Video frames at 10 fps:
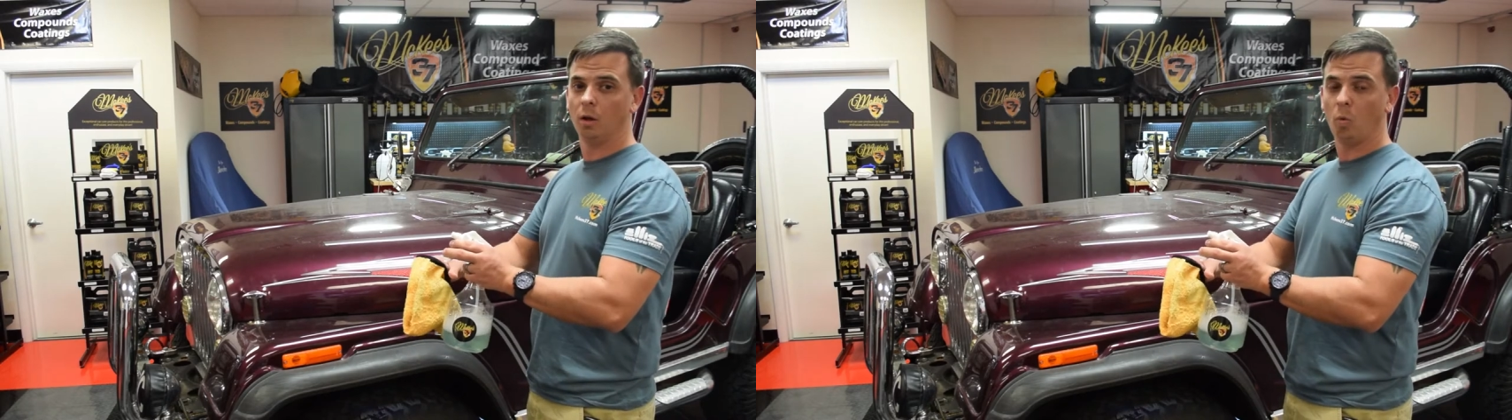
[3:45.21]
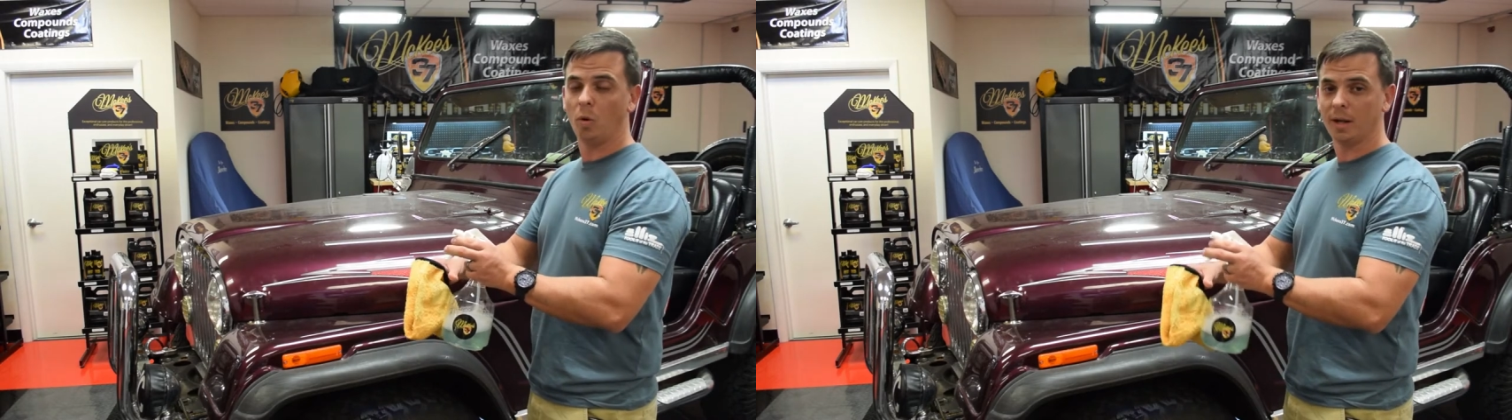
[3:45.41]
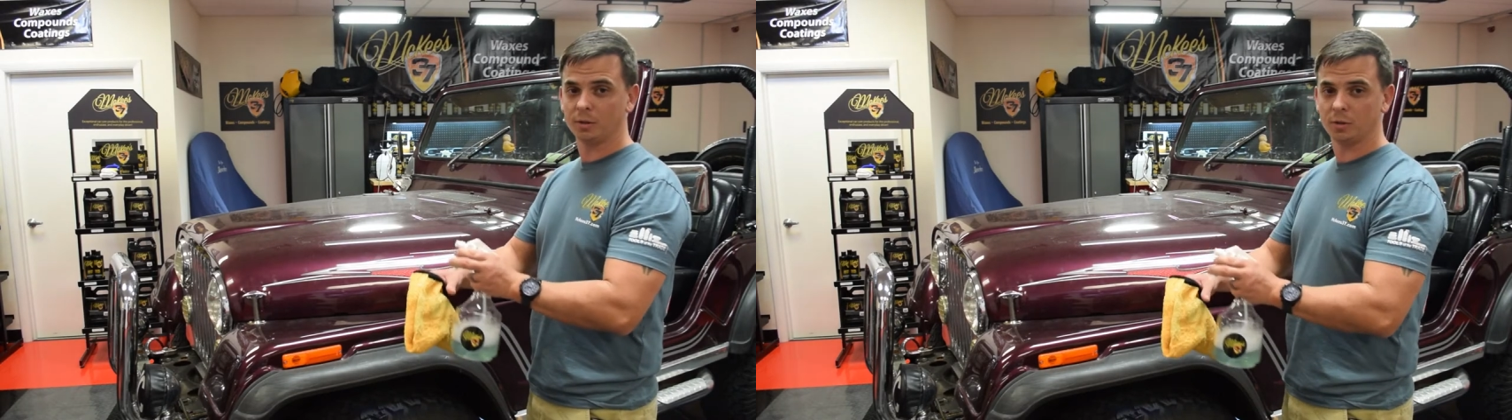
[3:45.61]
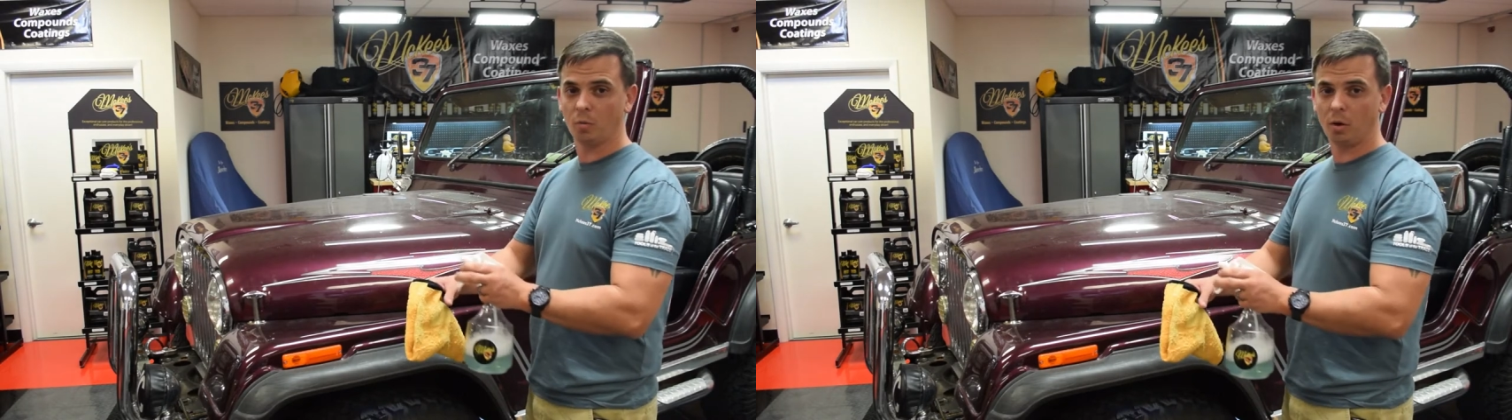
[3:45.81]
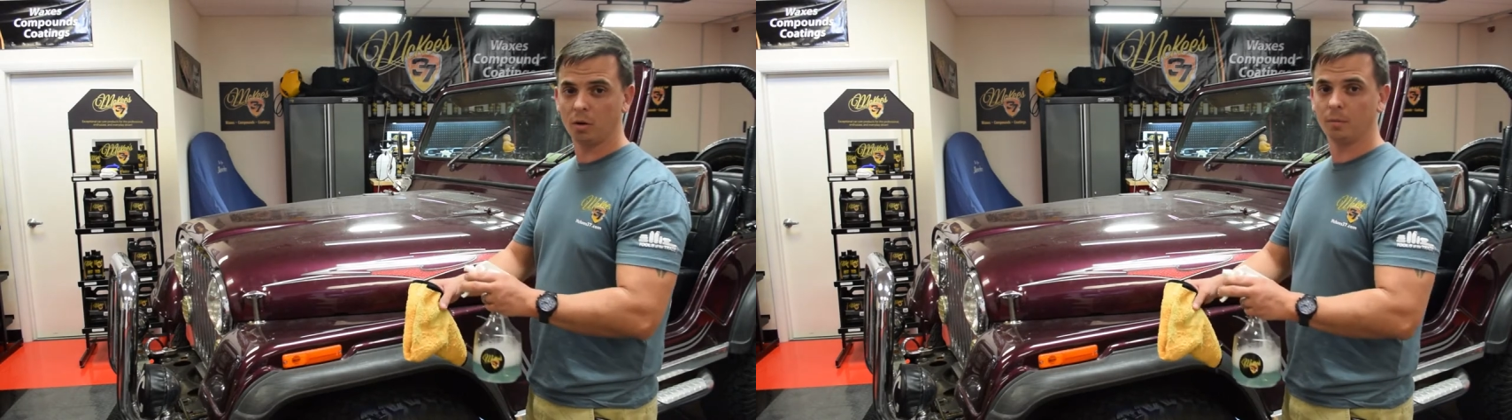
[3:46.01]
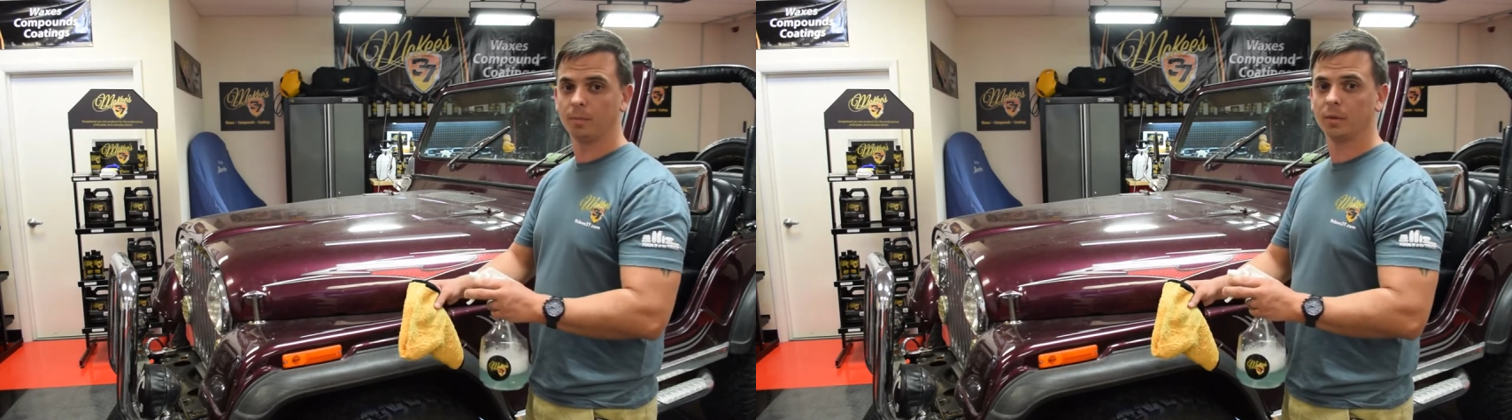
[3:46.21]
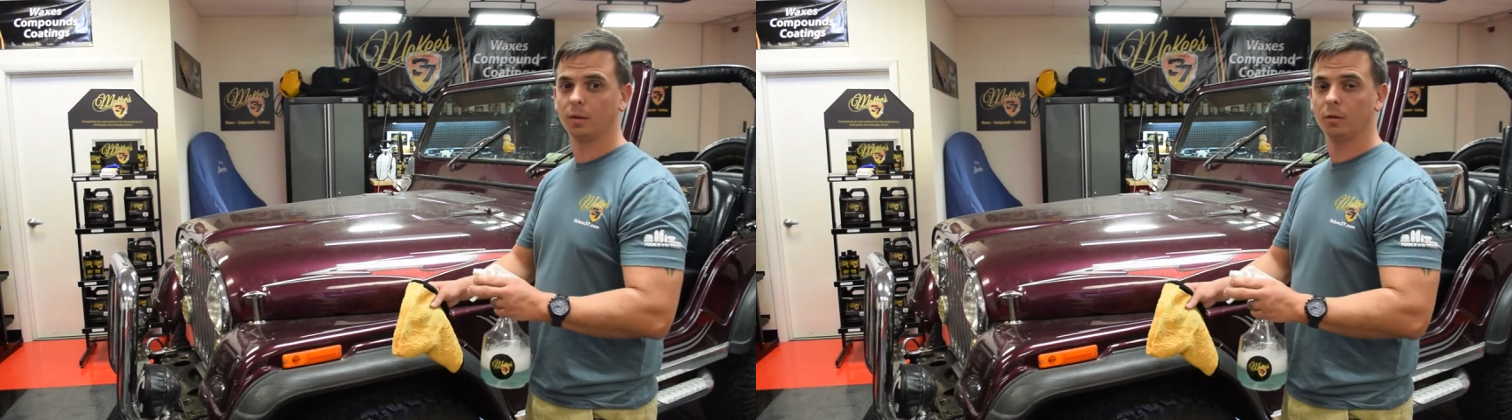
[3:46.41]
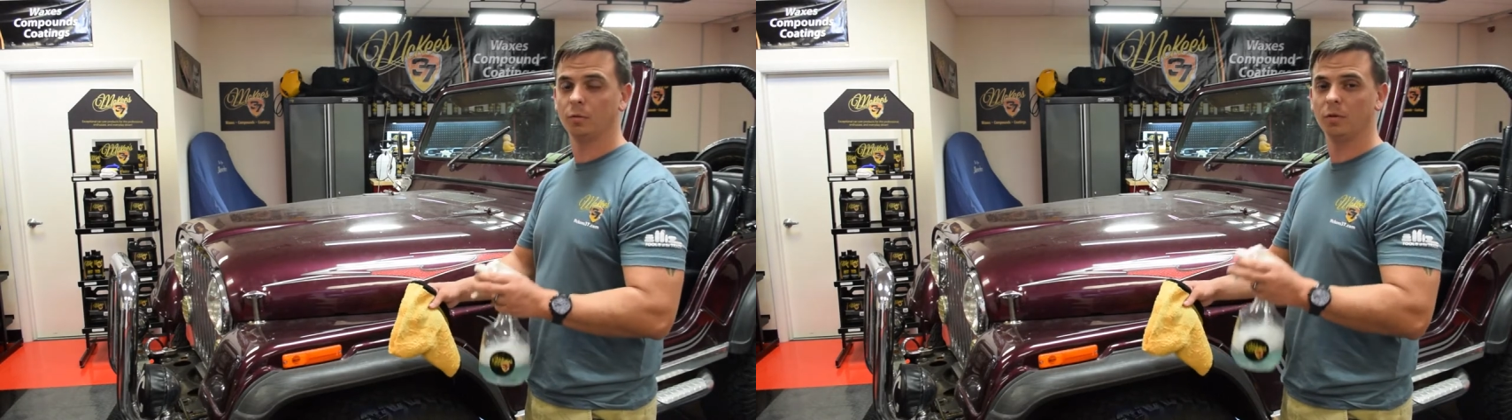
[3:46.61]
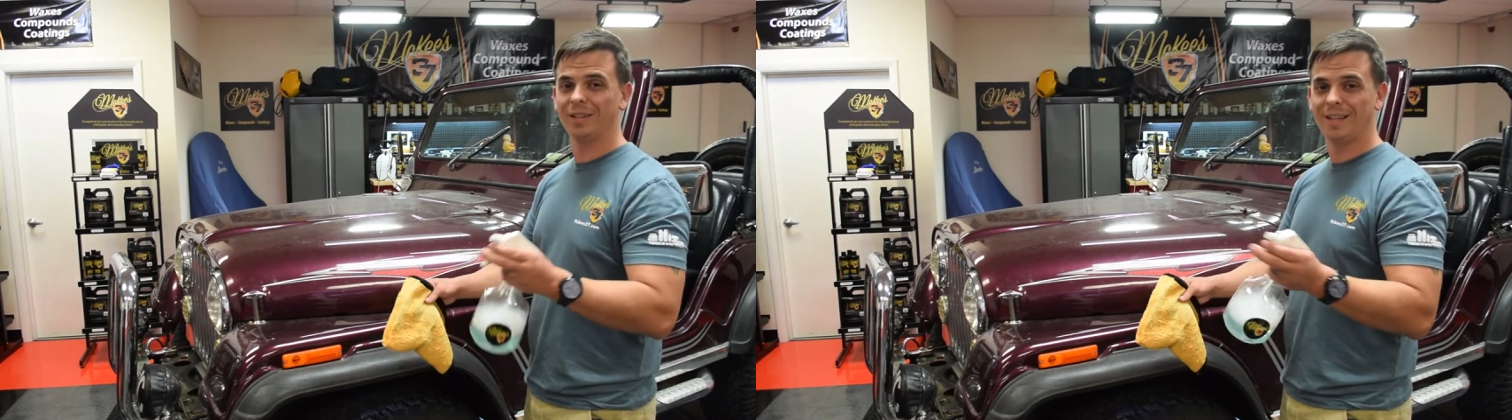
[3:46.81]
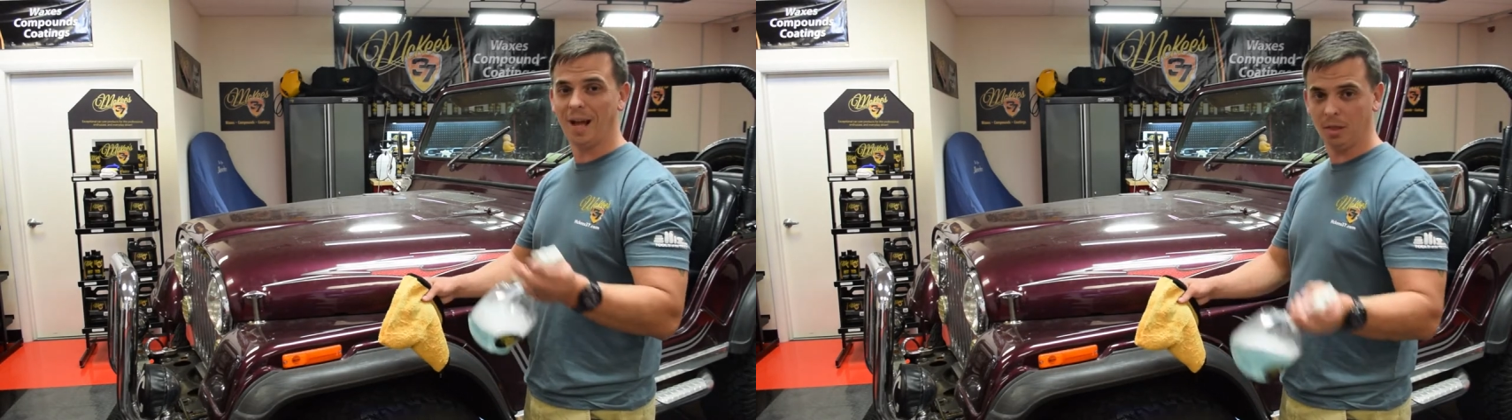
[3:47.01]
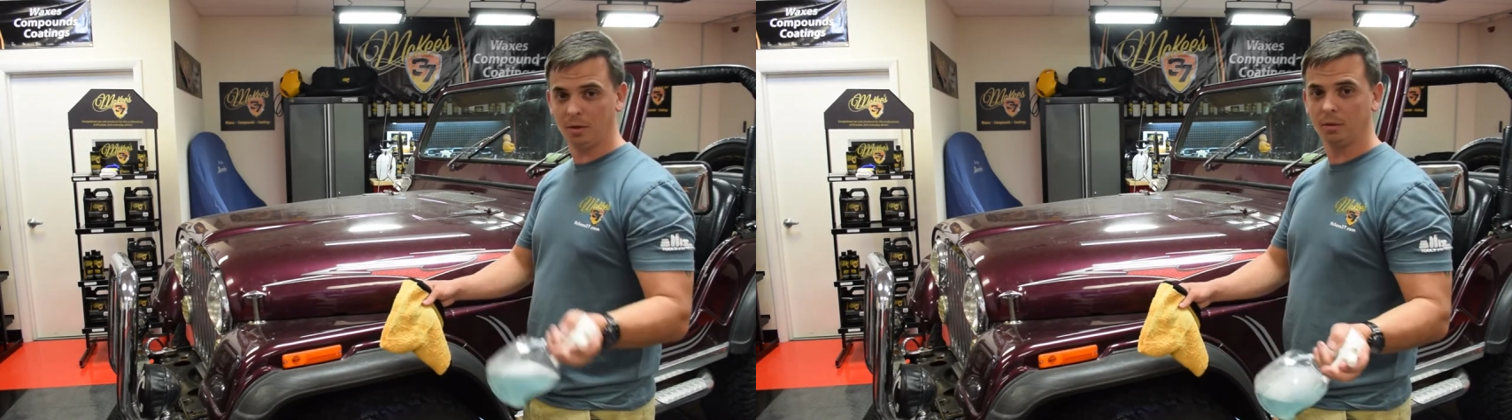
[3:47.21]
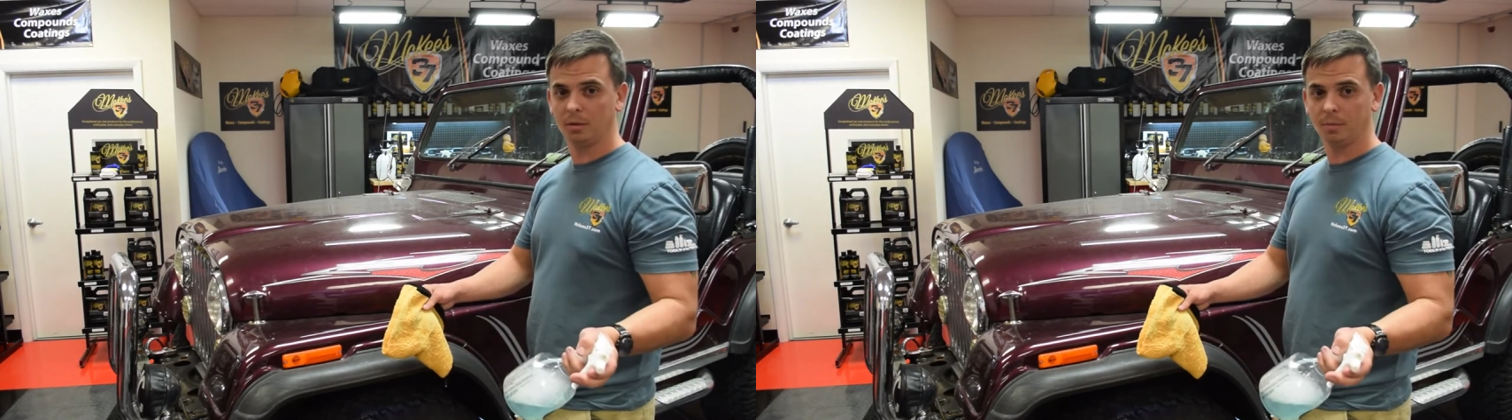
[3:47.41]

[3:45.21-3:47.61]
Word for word: one ounce of water for every gallon,